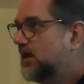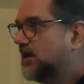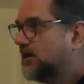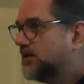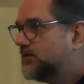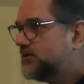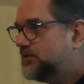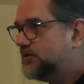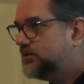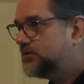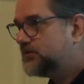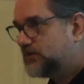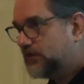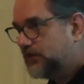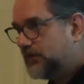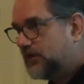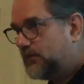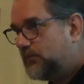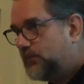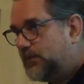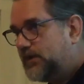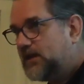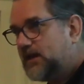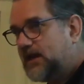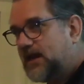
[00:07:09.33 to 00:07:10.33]
so that
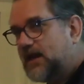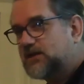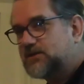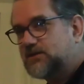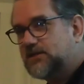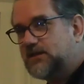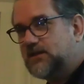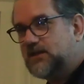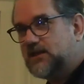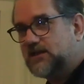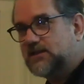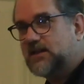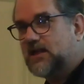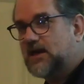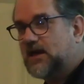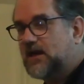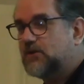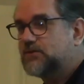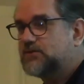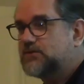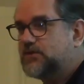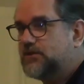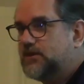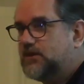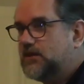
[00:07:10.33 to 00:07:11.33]
we could actually get that
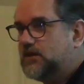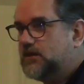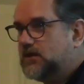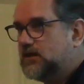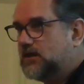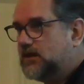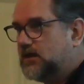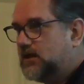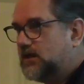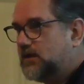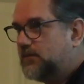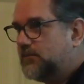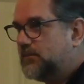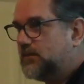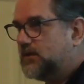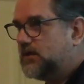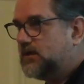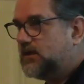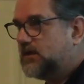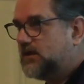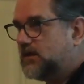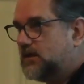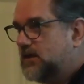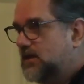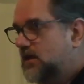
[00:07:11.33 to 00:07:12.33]
out to
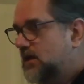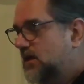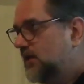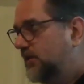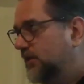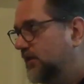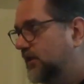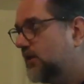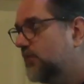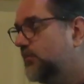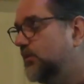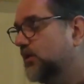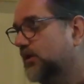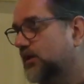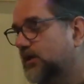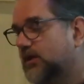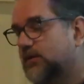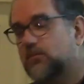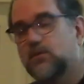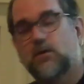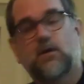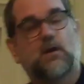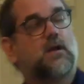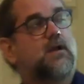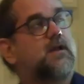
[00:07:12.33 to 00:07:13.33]
the community
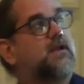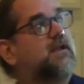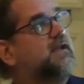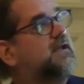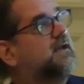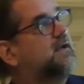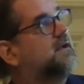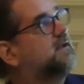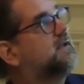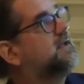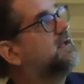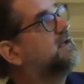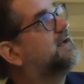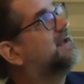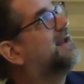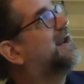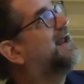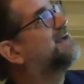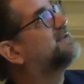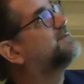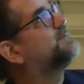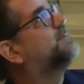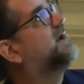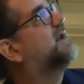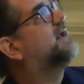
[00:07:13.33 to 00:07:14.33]
in an
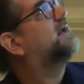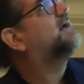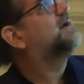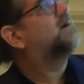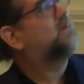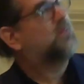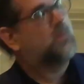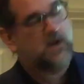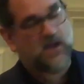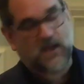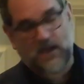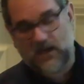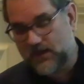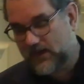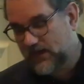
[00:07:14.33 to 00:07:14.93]
expedited way.